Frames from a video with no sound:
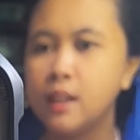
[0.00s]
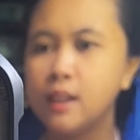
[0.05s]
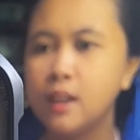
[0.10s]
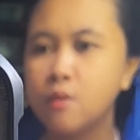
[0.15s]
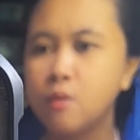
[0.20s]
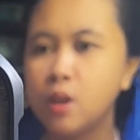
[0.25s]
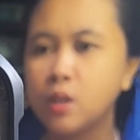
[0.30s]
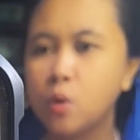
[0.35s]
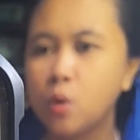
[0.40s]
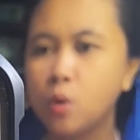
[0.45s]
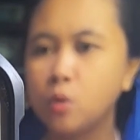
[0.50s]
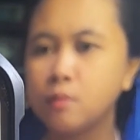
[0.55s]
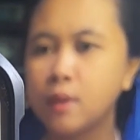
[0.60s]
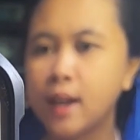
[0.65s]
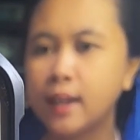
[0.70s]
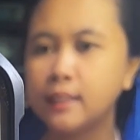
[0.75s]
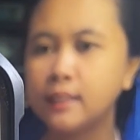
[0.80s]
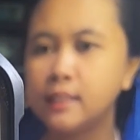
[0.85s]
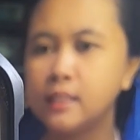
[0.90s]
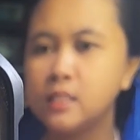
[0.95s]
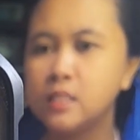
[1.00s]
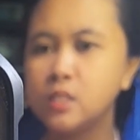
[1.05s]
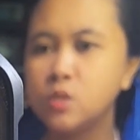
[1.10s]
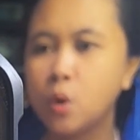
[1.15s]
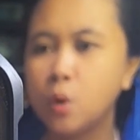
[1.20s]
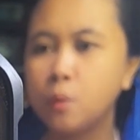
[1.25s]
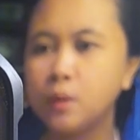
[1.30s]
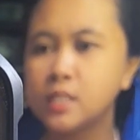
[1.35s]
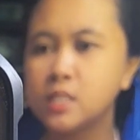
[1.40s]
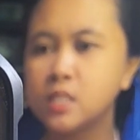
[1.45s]
Lyra Coal Mine. Is it
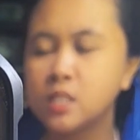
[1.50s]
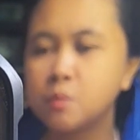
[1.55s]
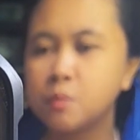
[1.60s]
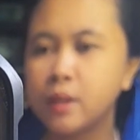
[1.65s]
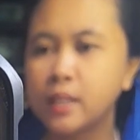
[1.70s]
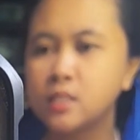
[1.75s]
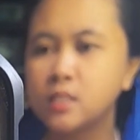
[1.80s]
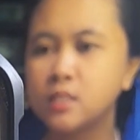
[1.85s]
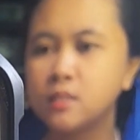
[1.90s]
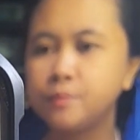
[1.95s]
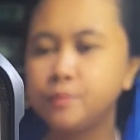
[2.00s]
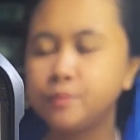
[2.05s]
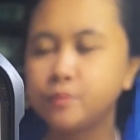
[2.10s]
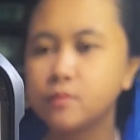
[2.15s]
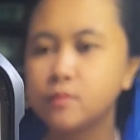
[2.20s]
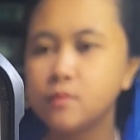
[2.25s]
going as expected?